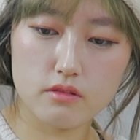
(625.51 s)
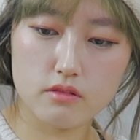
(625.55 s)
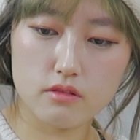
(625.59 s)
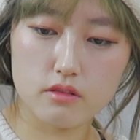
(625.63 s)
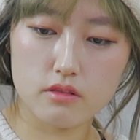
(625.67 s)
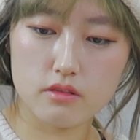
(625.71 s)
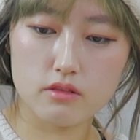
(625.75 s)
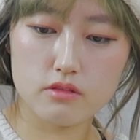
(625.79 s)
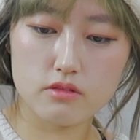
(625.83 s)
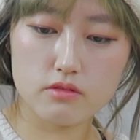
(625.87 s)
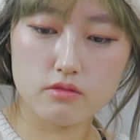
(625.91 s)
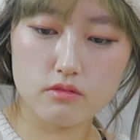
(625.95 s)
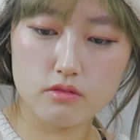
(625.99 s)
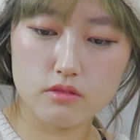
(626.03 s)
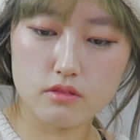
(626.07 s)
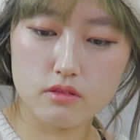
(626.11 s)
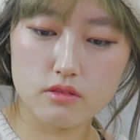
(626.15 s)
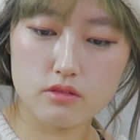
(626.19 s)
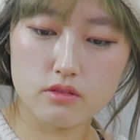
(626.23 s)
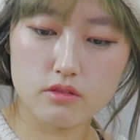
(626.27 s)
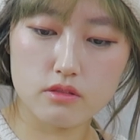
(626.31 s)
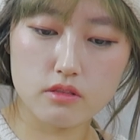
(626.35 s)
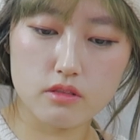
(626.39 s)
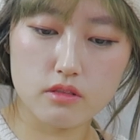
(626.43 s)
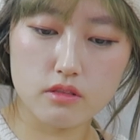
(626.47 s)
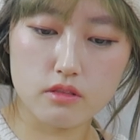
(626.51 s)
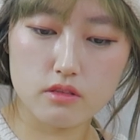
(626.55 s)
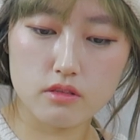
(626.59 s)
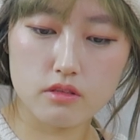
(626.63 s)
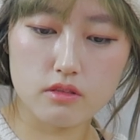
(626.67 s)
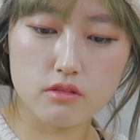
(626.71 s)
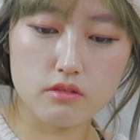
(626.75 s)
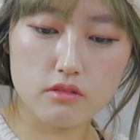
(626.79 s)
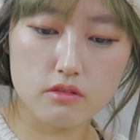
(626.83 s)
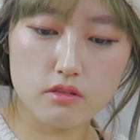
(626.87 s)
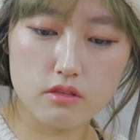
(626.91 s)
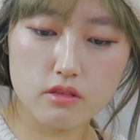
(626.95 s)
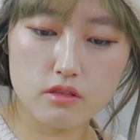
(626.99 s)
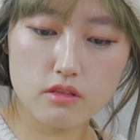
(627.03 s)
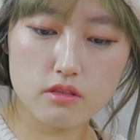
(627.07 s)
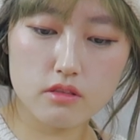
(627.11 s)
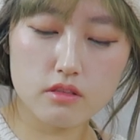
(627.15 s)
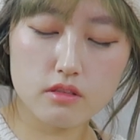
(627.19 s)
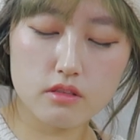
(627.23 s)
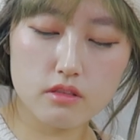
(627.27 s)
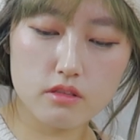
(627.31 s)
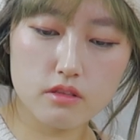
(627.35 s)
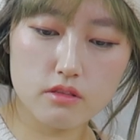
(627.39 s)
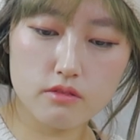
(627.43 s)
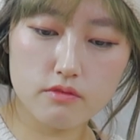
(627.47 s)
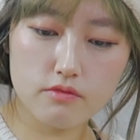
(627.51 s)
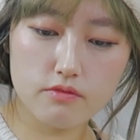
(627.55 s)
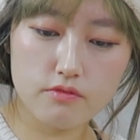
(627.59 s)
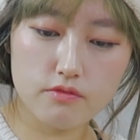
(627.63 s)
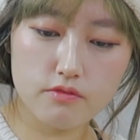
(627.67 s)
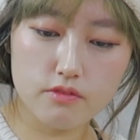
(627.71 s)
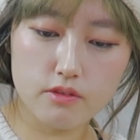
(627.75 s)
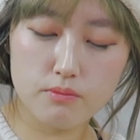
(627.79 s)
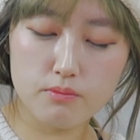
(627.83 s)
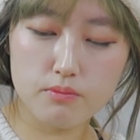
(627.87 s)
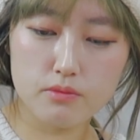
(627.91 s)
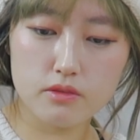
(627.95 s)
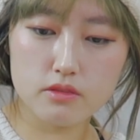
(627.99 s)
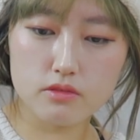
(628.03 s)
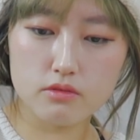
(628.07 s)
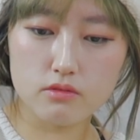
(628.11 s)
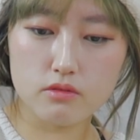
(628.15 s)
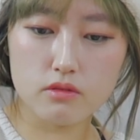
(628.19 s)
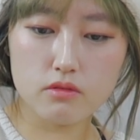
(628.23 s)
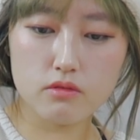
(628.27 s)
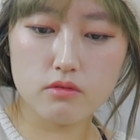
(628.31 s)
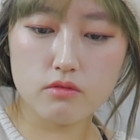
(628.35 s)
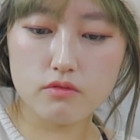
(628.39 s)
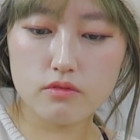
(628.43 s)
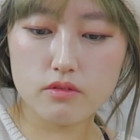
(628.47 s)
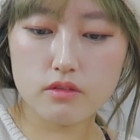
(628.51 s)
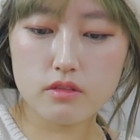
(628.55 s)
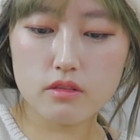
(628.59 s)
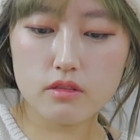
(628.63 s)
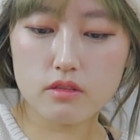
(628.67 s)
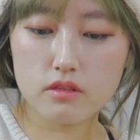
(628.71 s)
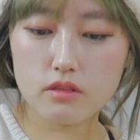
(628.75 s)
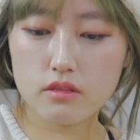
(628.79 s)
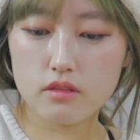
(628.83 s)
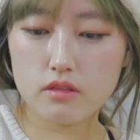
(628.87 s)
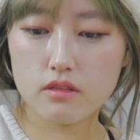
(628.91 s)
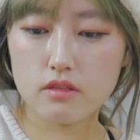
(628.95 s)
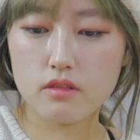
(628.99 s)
Okay, this one needs to cook a little longer. Flip this one over.